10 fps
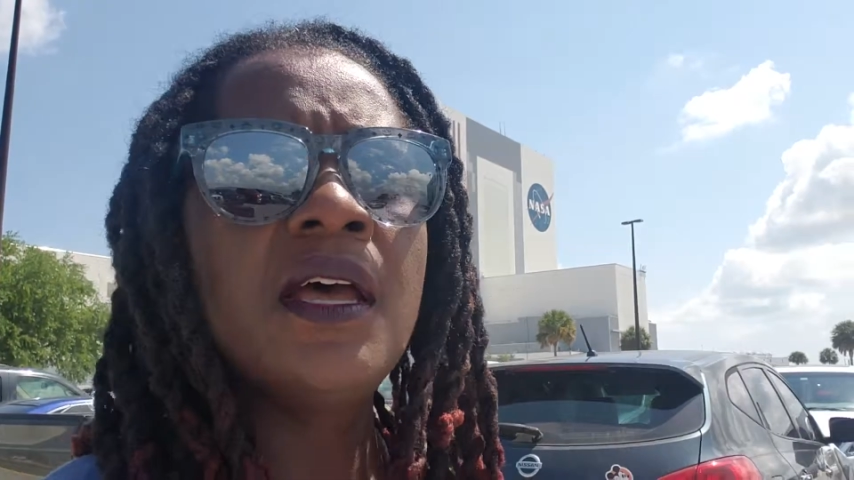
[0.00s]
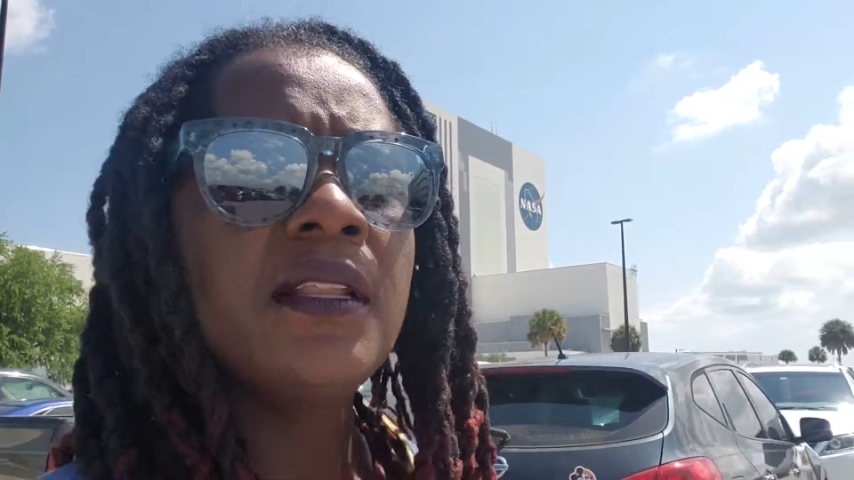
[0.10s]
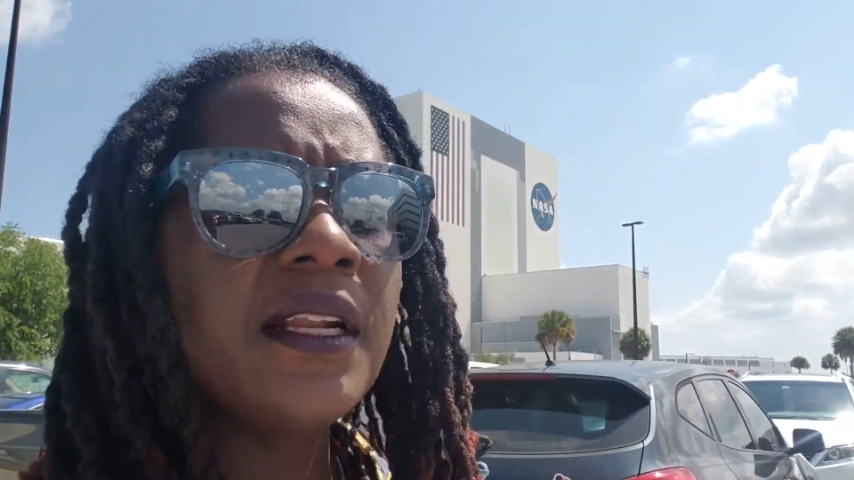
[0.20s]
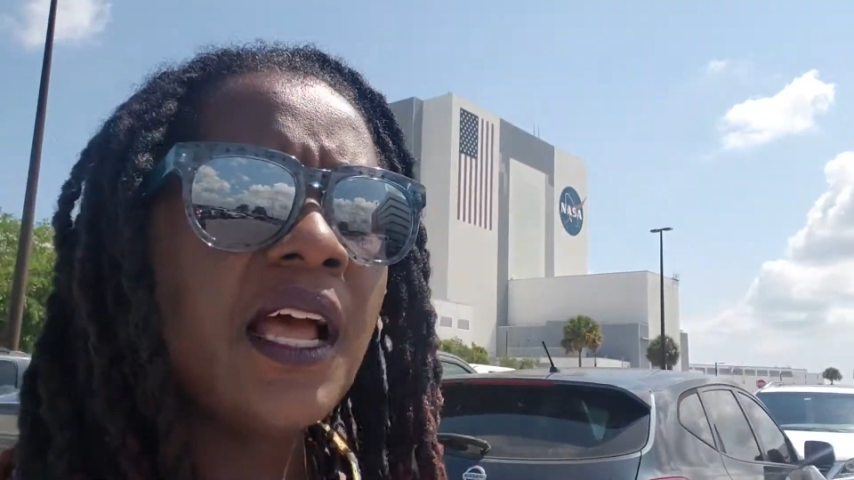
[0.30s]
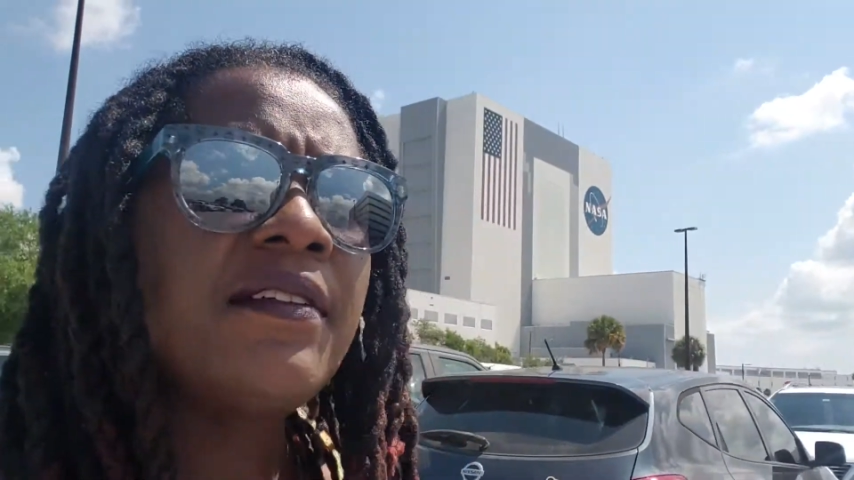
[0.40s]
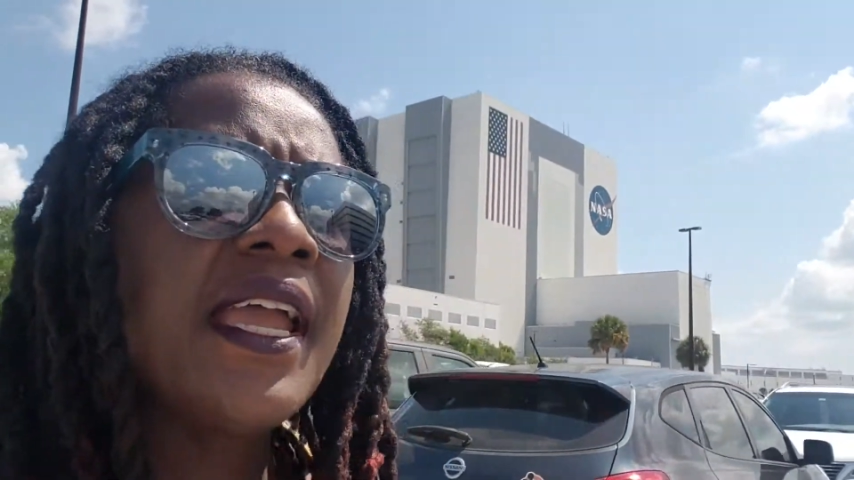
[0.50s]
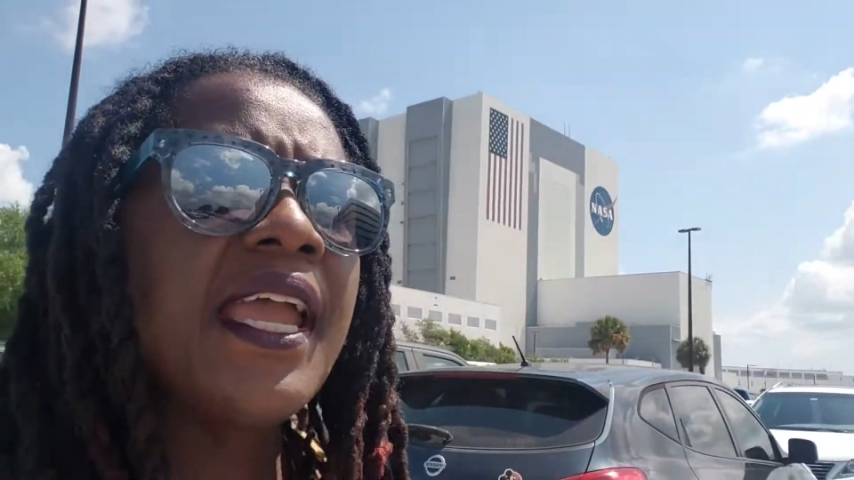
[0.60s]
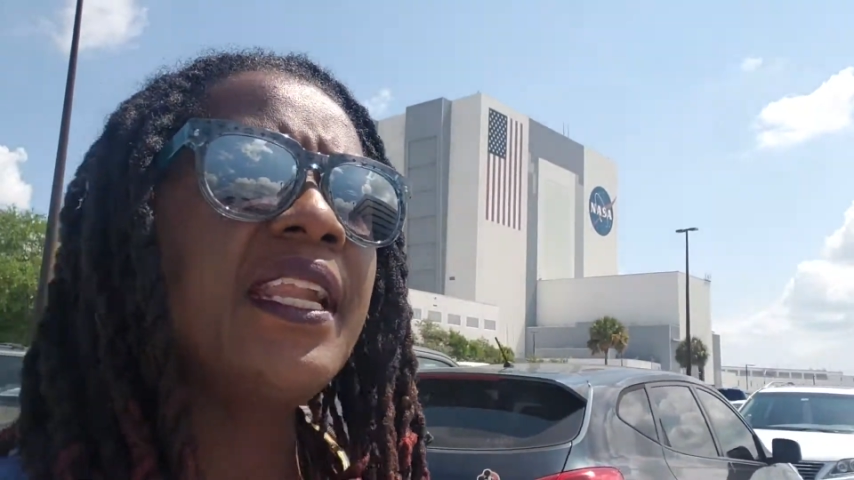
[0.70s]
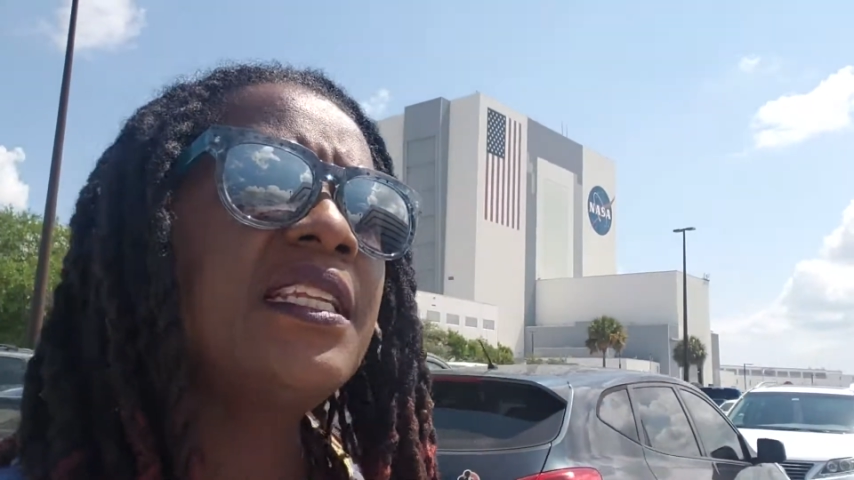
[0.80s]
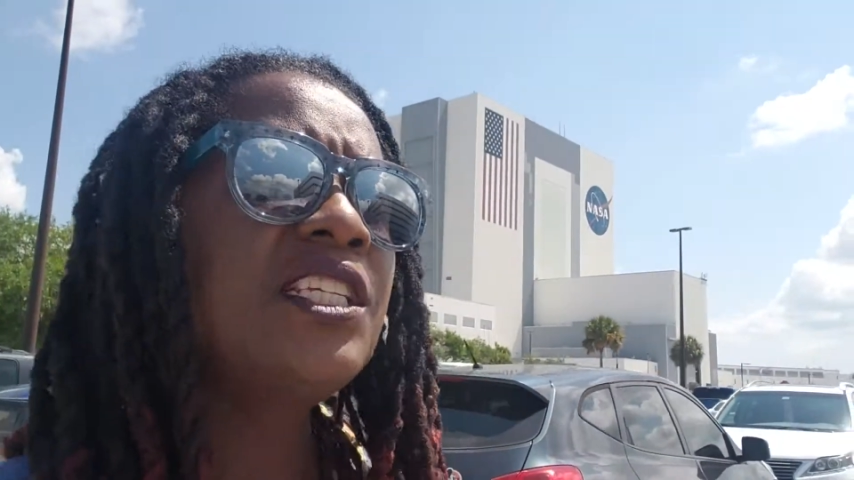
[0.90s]
that I've
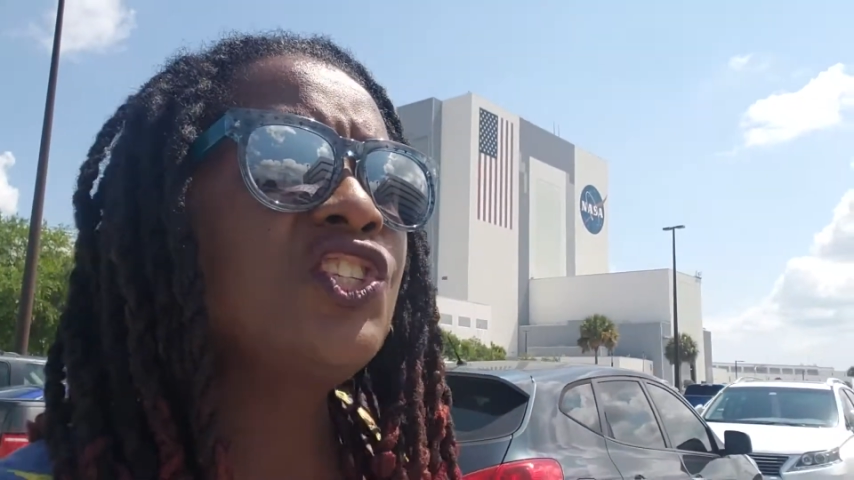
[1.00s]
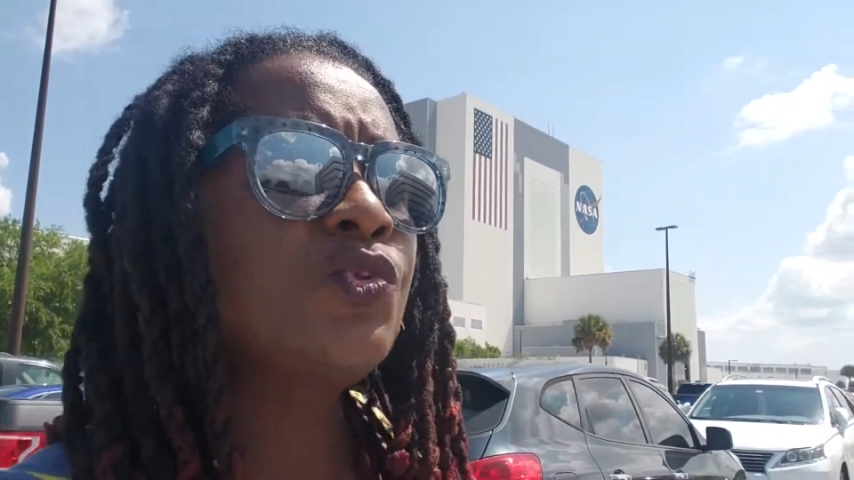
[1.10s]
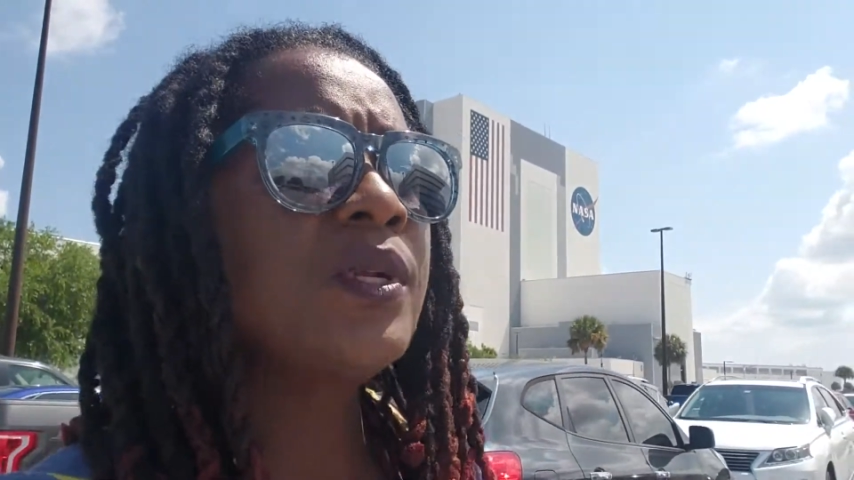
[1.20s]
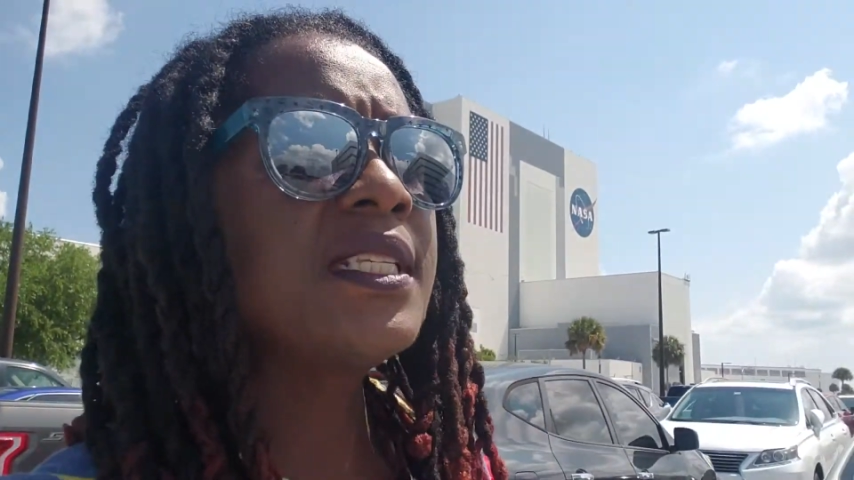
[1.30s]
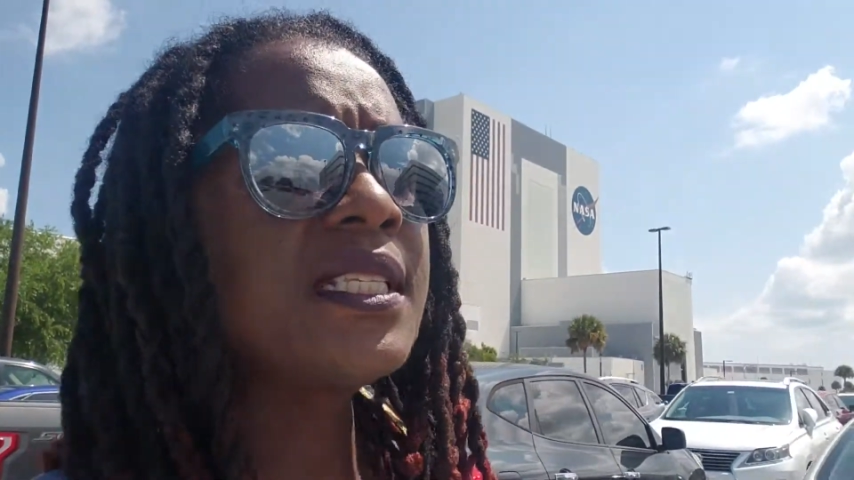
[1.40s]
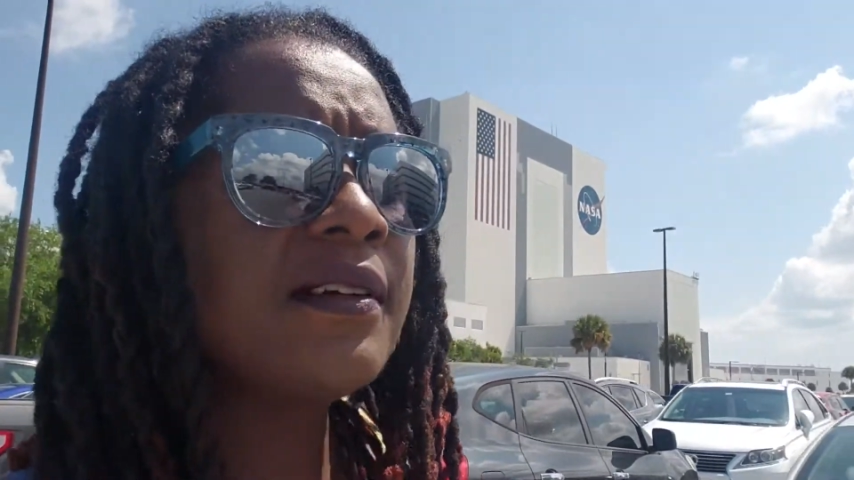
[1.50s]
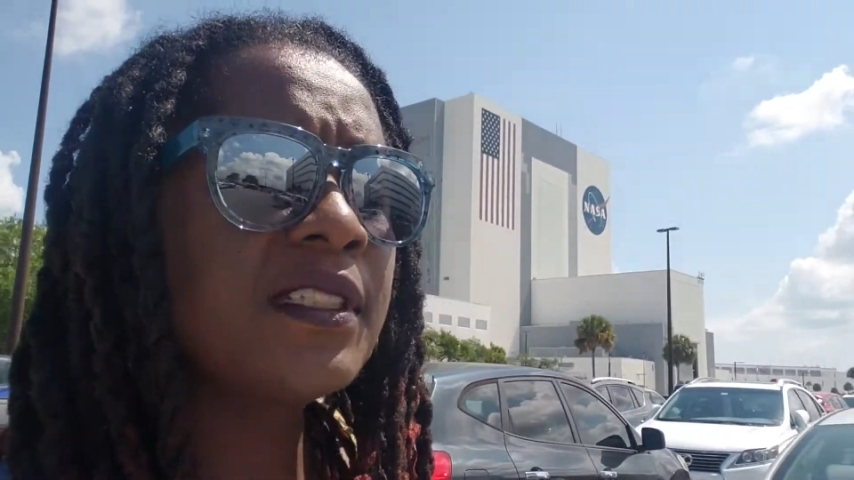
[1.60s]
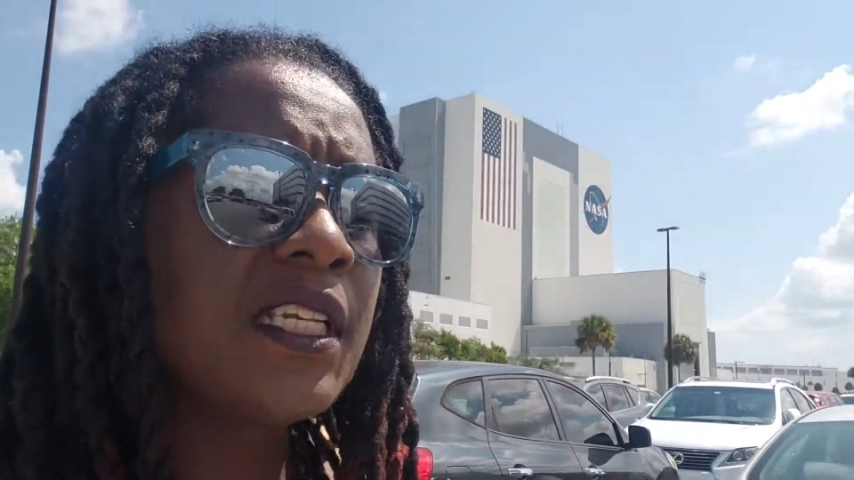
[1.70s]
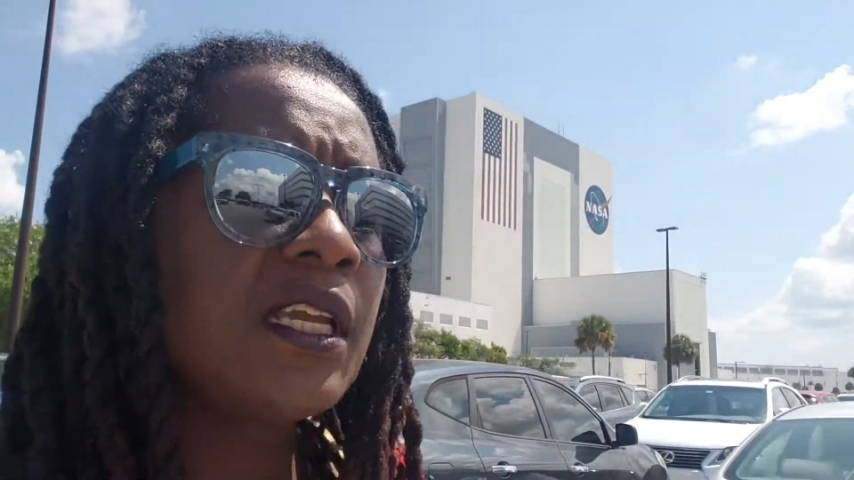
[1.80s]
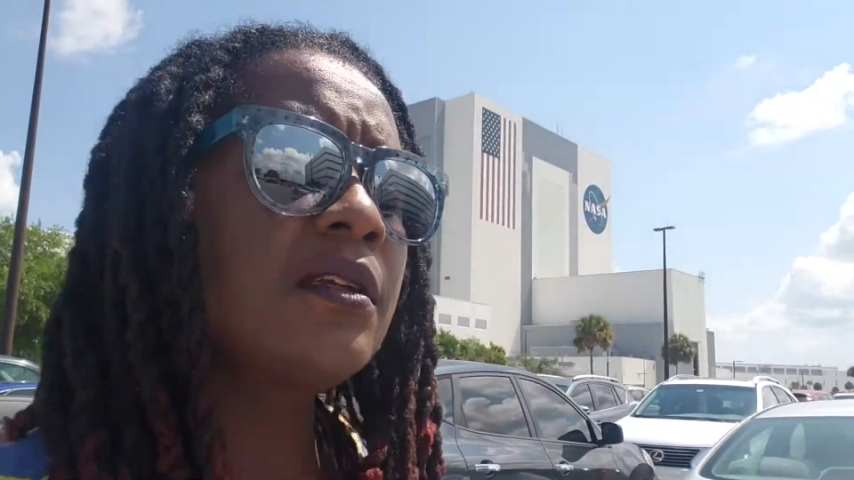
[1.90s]
had in these
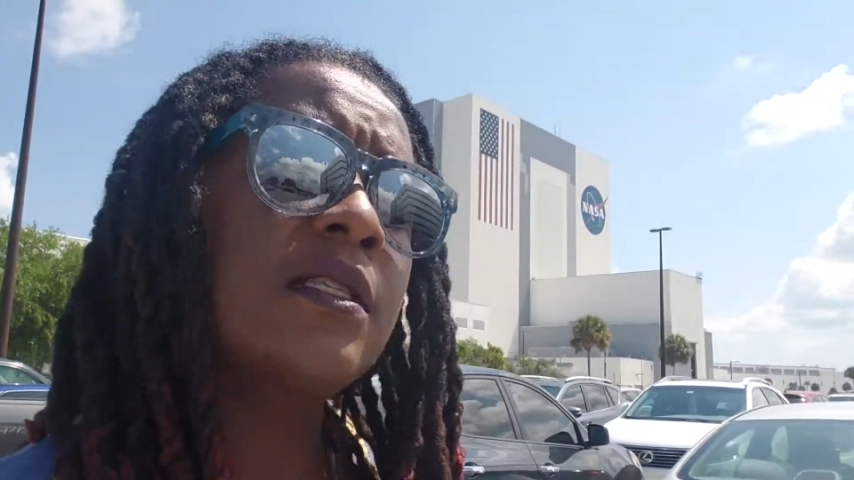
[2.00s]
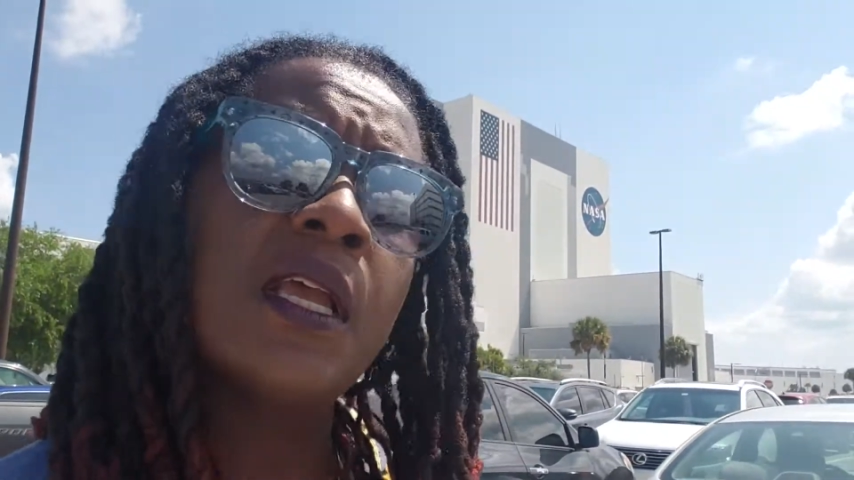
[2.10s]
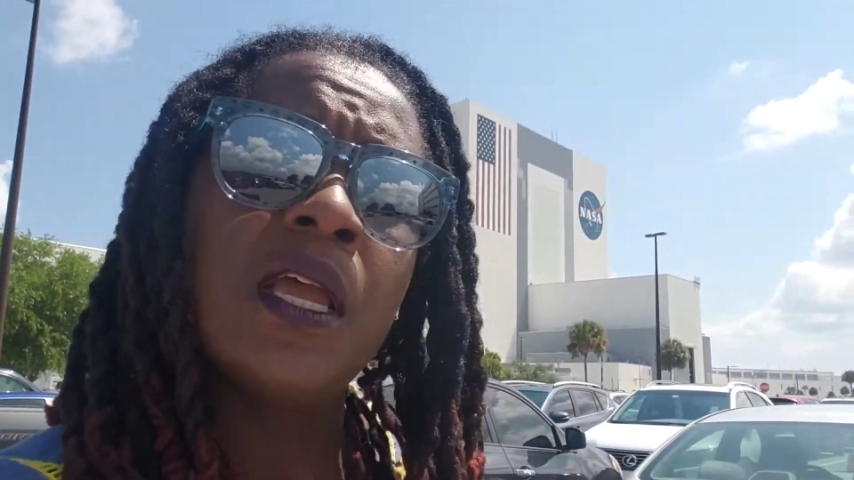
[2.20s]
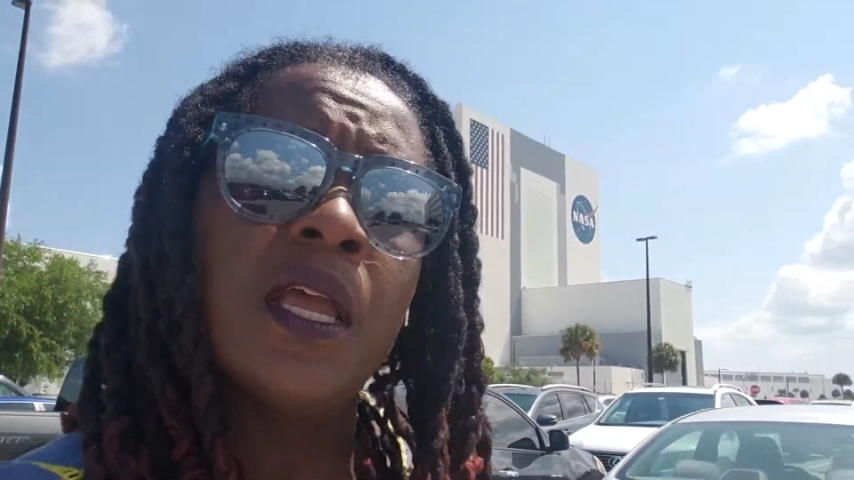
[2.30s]
27 years.